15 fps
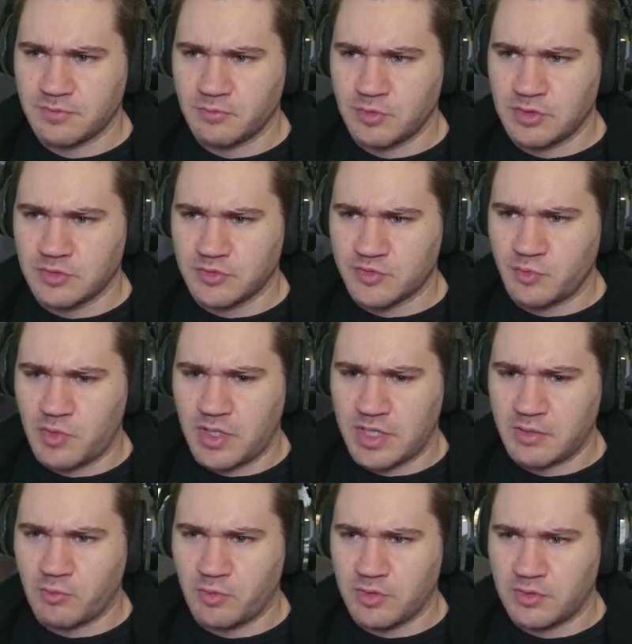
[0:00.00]
Widow's
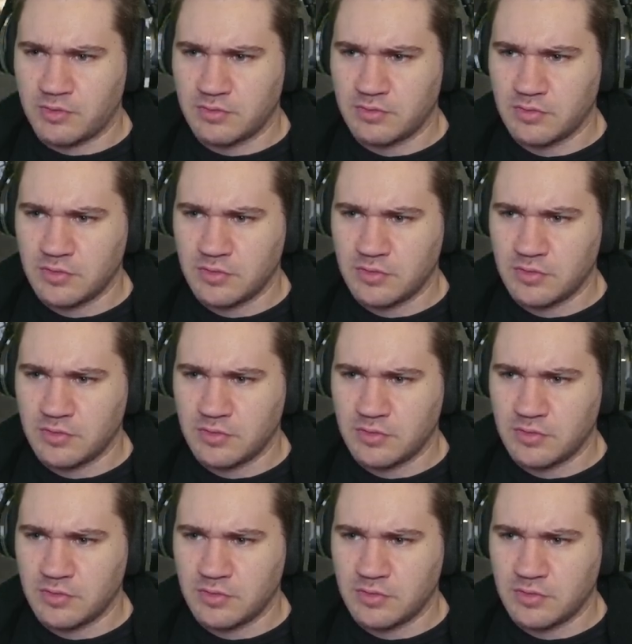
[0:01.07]
Wine one.